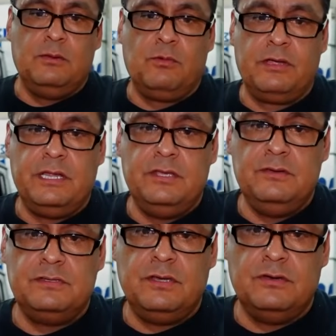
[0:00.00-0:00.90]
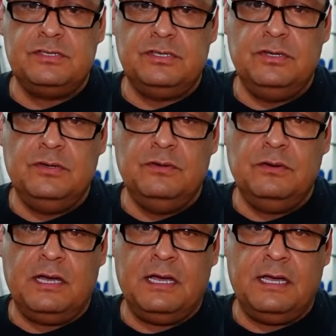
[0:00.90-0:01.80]
We're going to use those
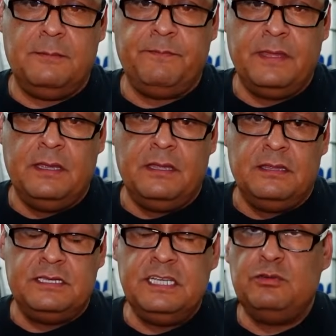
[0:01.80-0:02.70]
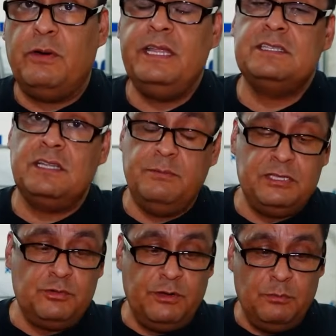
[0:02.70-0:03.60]
two. The T20 is going to be
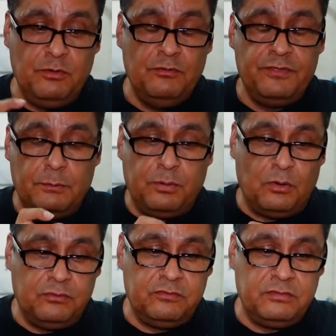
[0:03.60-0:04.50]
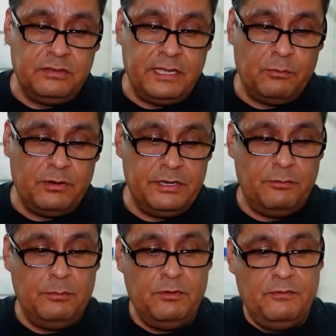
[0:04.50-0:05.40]
to remove the bolts that we're going
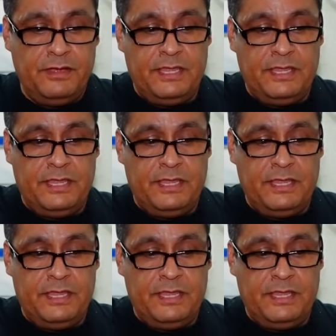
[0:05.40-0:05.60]
to remove,